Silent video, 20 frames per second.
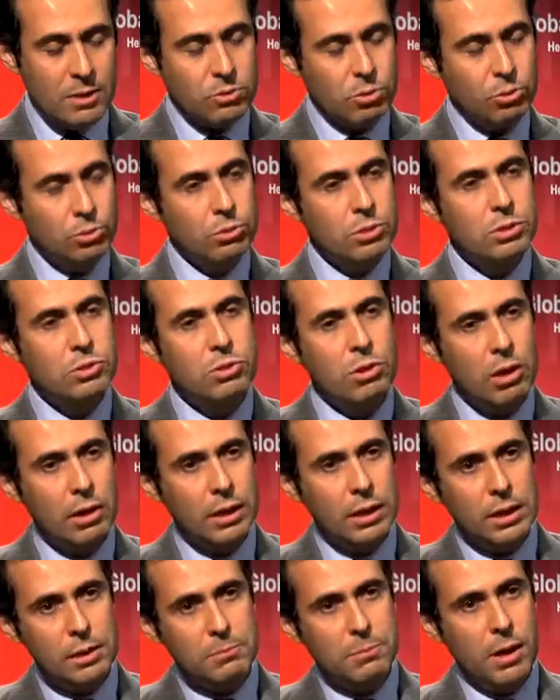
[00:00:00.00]
So you were
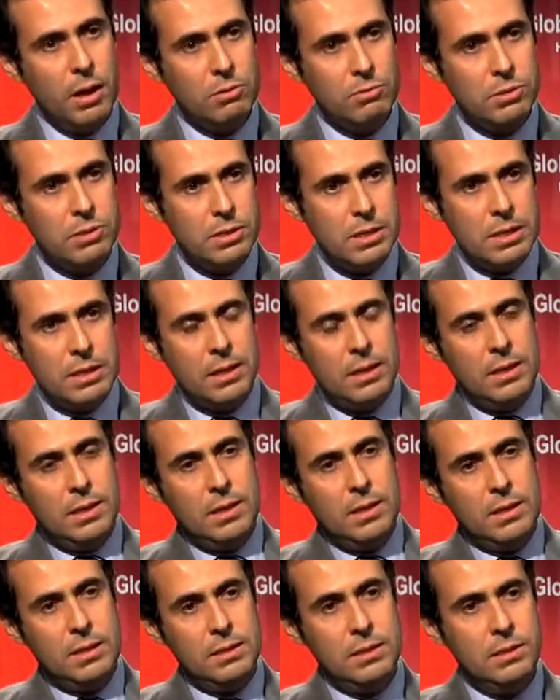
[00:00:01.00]
talking about
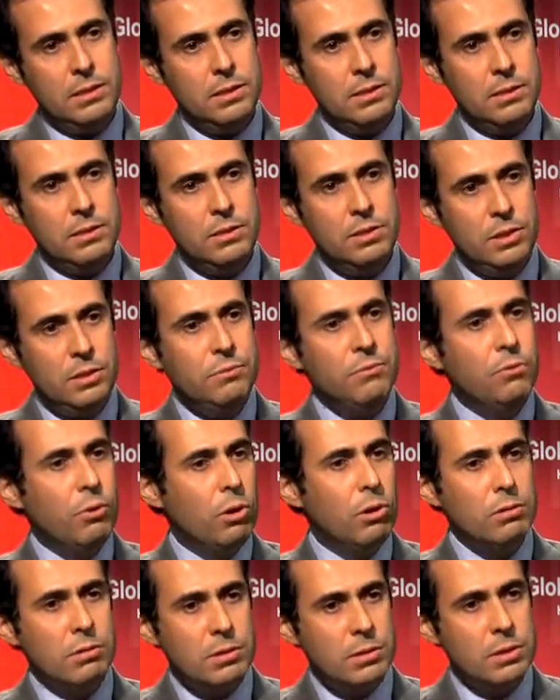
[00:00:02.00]
the
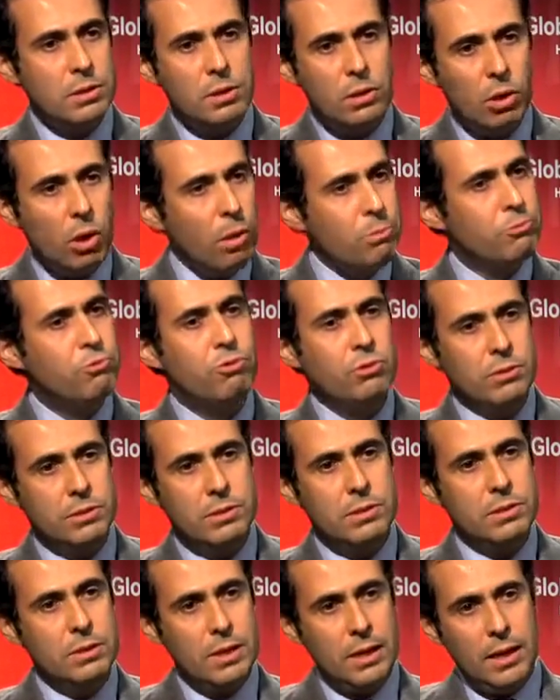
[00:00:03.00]
default
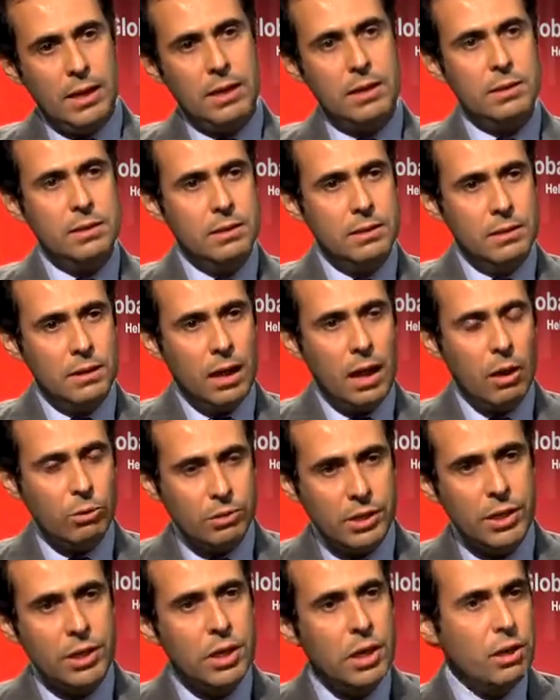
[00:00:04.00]
options and how
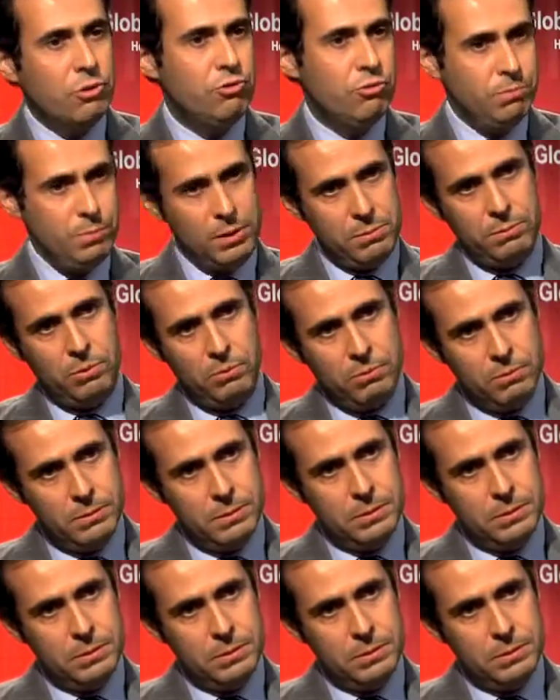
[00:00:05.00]
they nudge people.